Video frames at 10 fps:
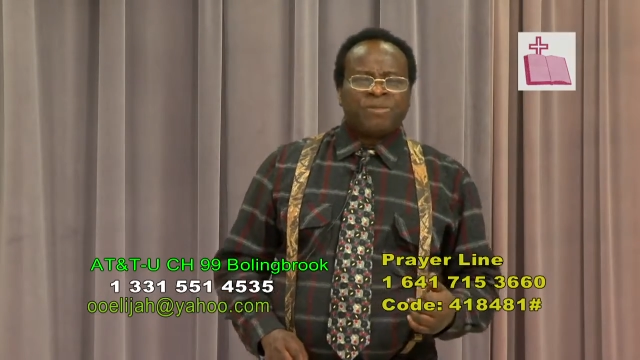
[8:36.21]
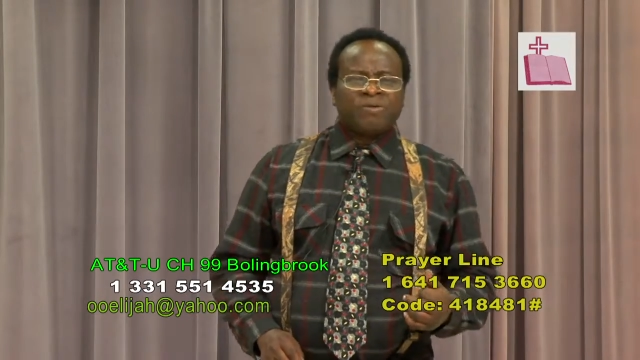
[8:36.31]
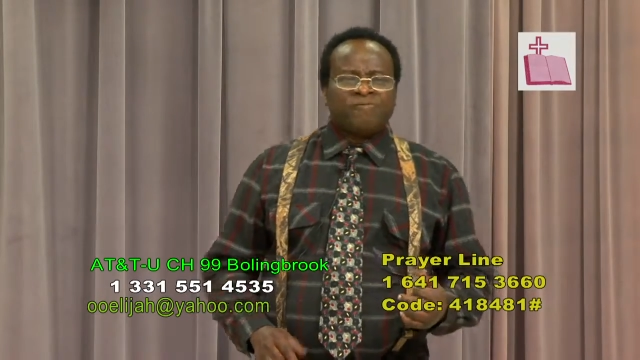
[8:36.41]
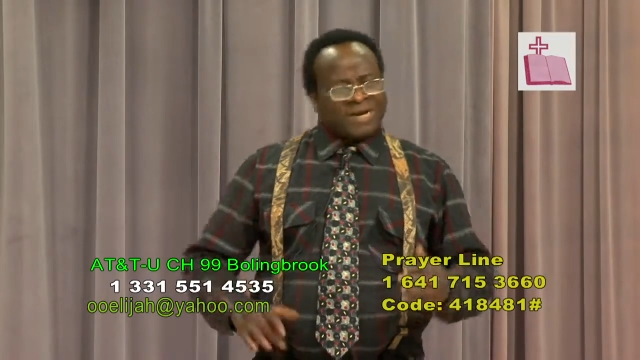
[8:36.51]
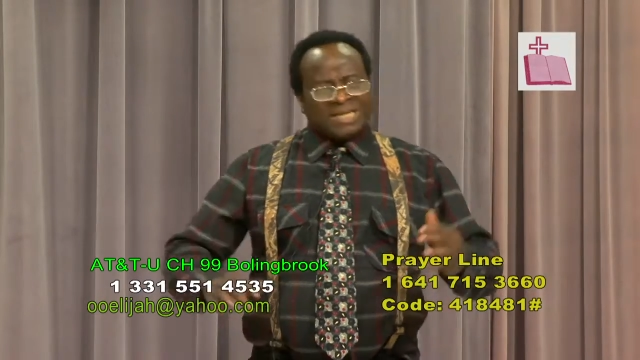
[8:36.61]

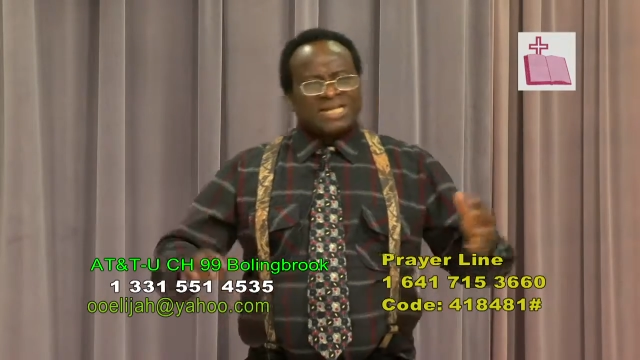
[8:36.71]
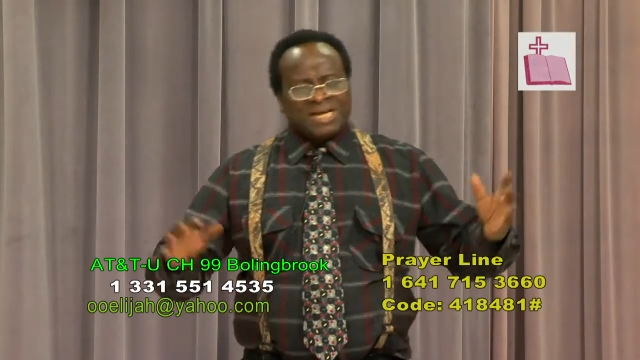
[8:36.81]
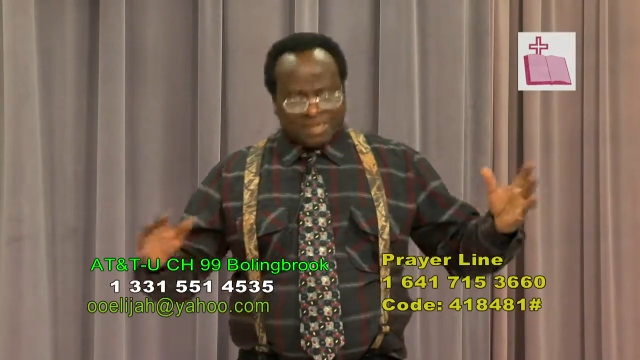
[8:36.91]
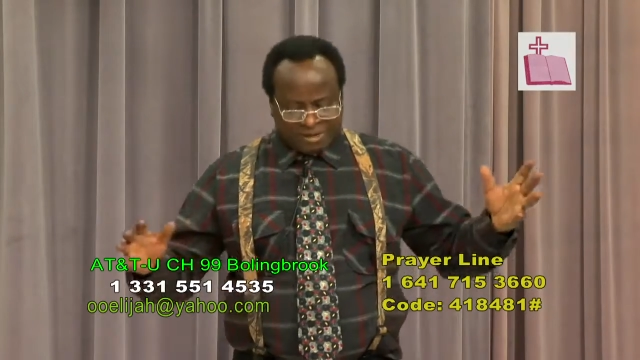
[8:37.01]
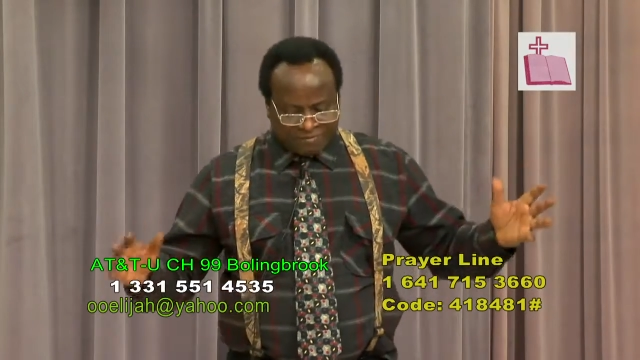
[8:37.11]
Financial
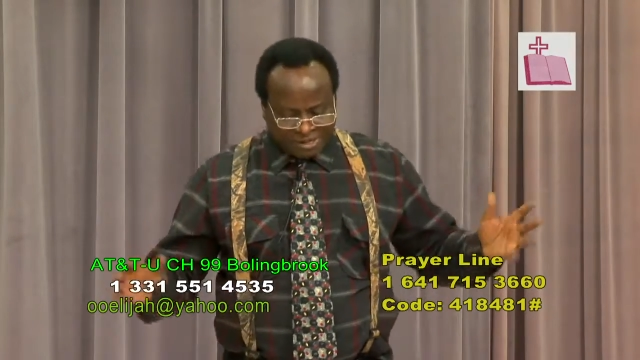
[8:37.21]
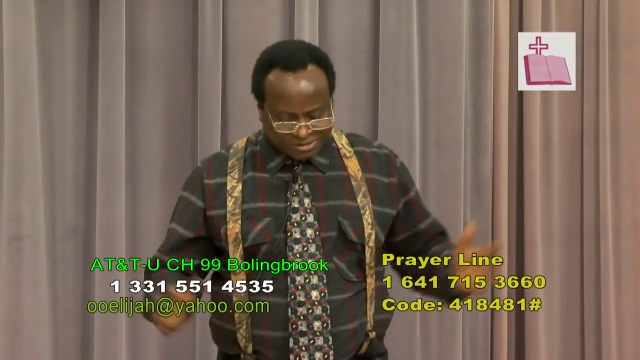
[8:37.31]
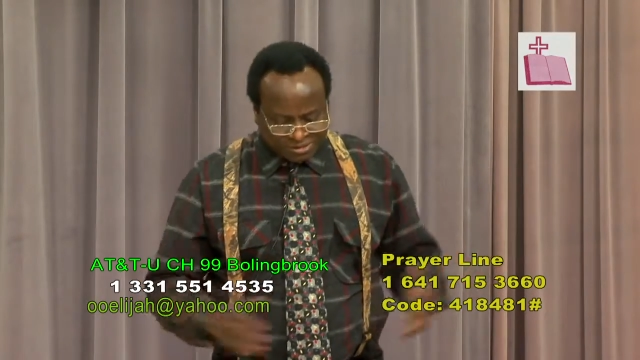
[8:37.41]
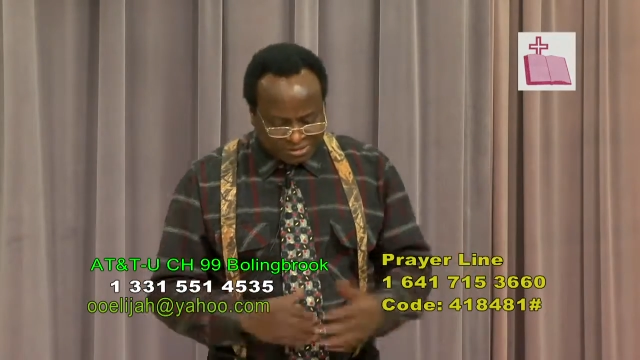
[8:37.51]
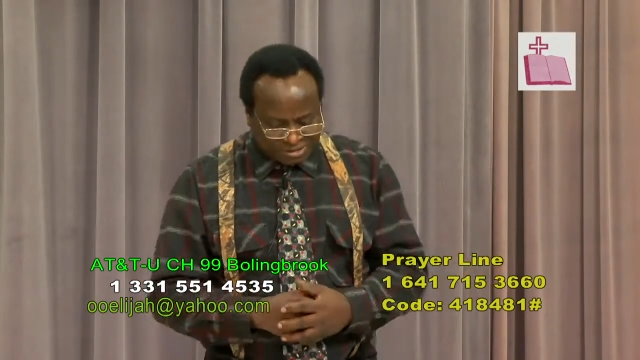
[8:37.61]

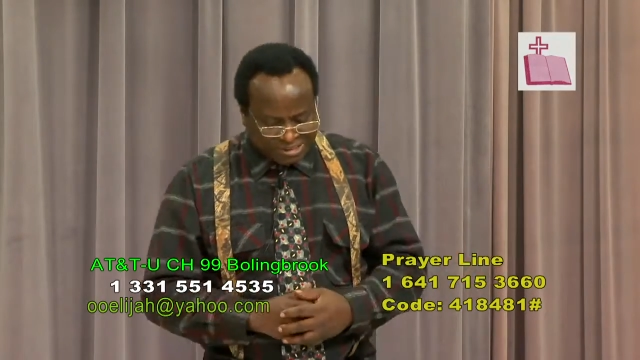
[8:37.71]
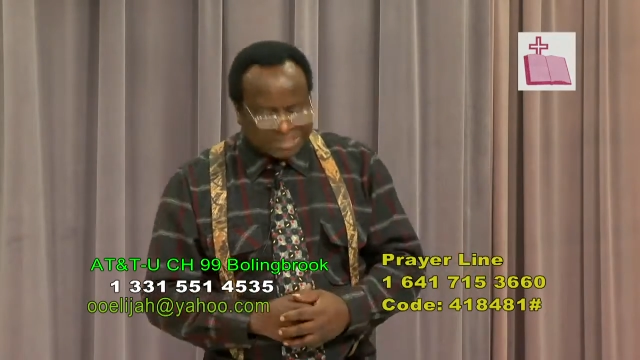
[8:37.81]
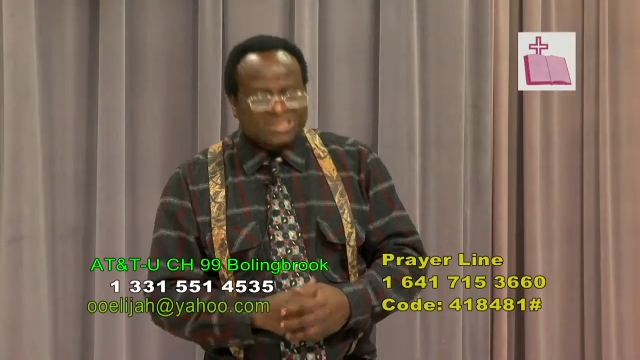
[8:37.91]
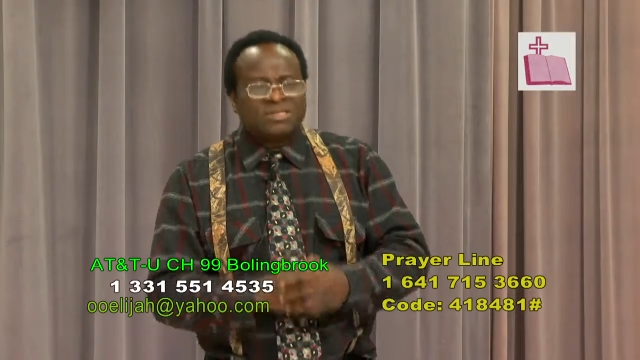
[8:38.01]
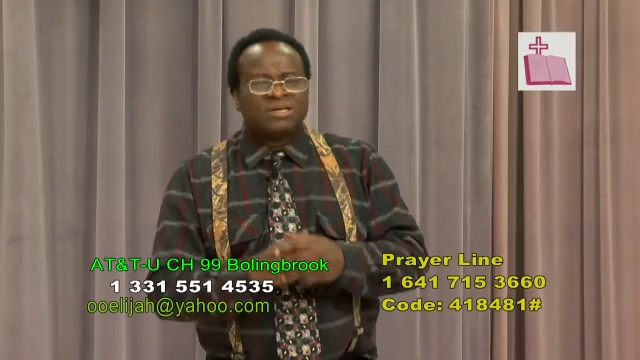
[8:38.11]
deliverance
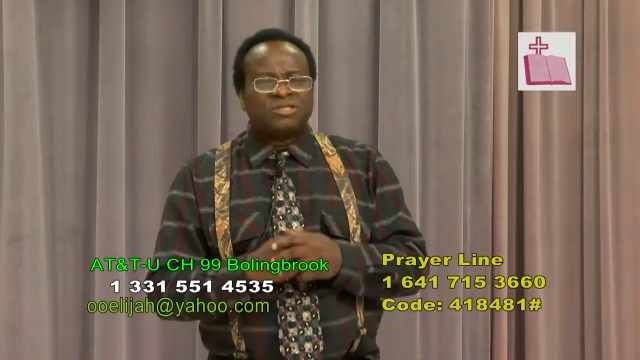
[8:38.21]
is